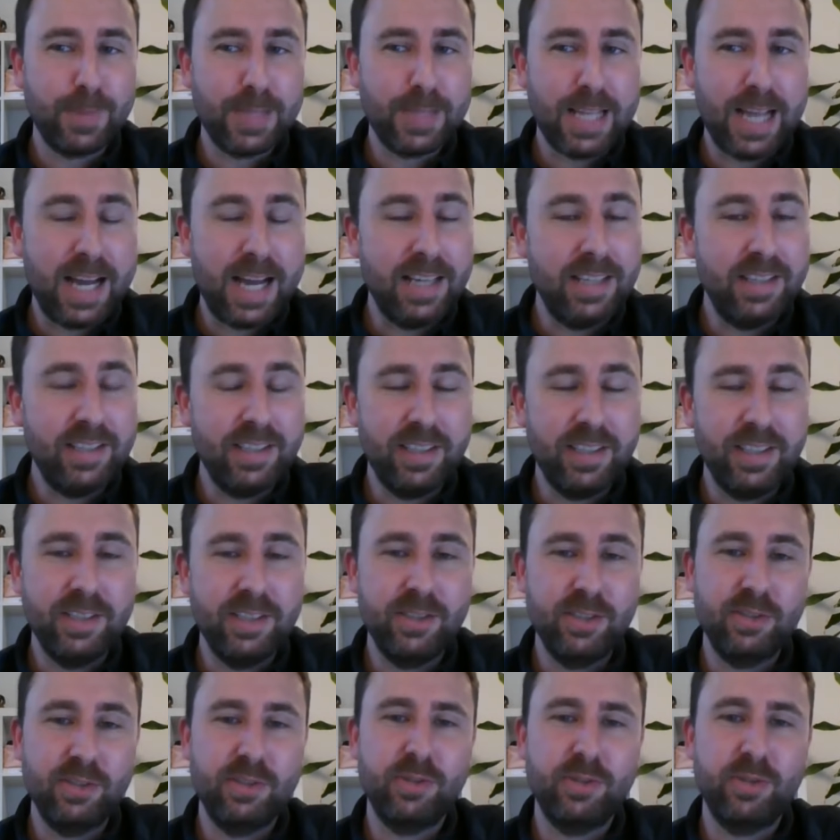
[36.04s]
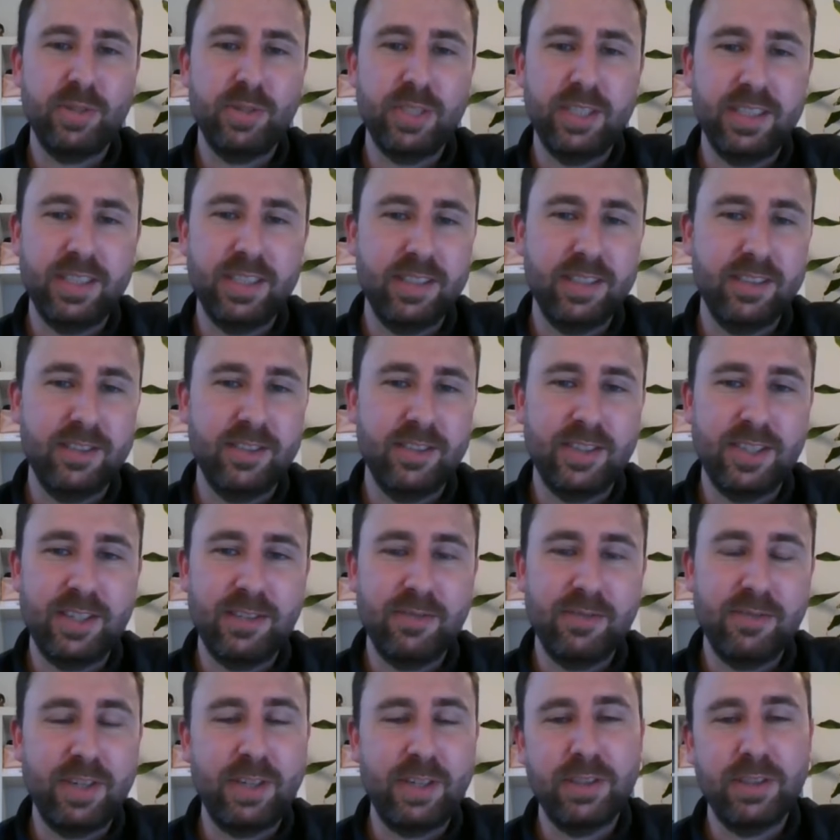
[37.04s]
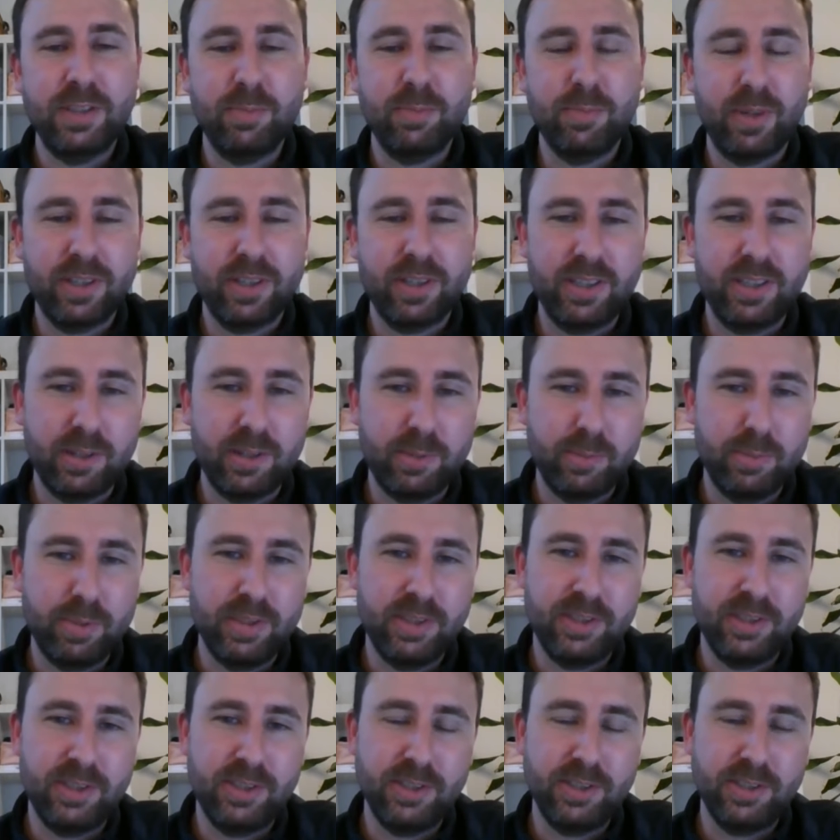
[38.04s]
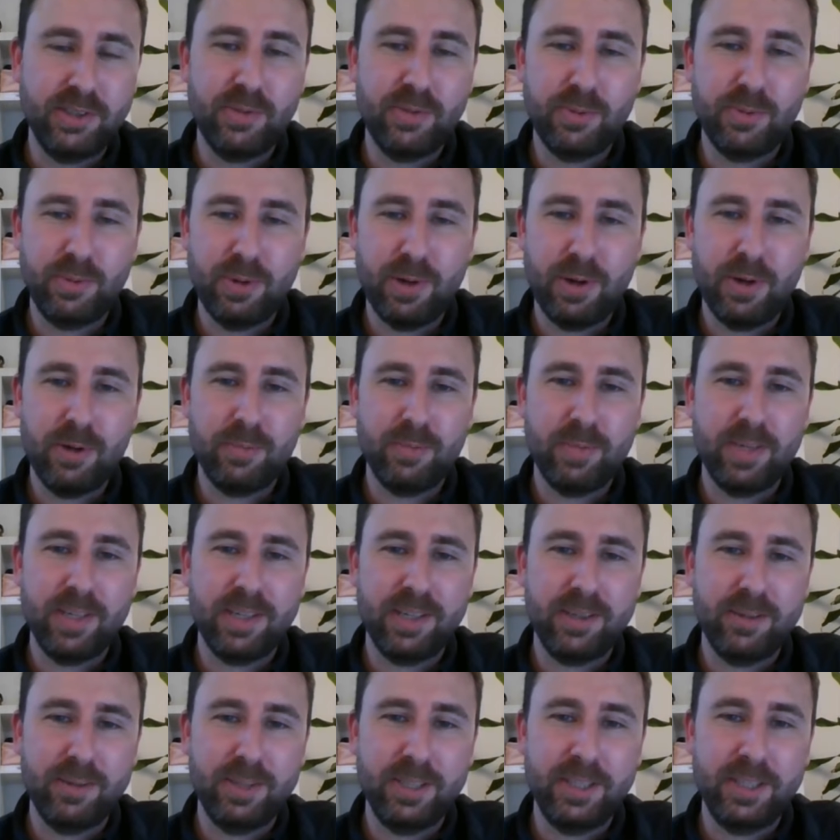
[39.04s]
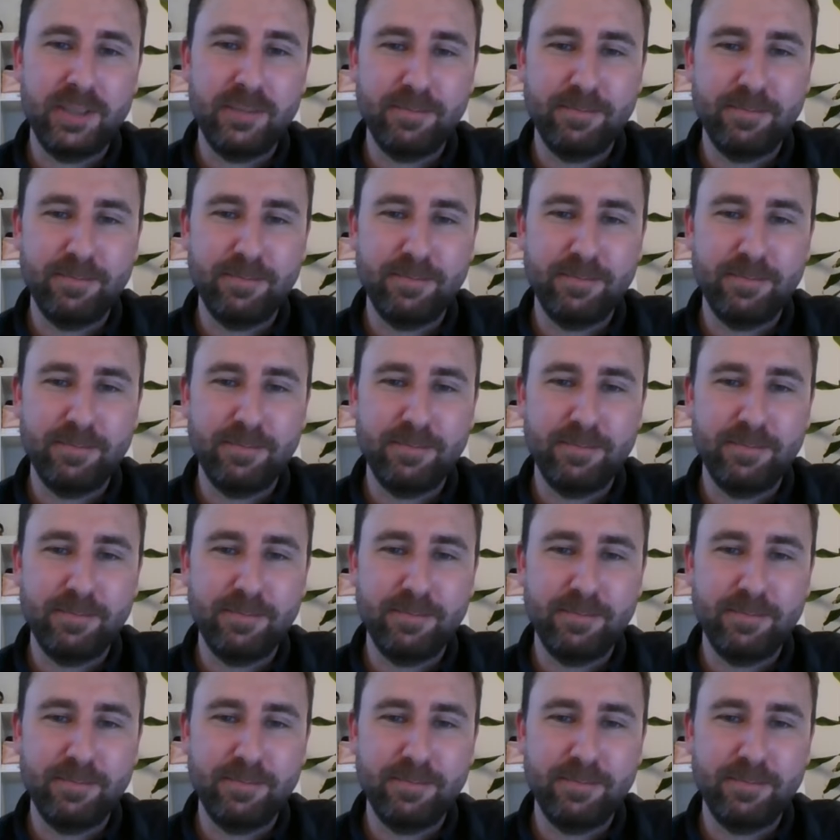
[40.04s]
IT industry and various marketing positions throughout my career.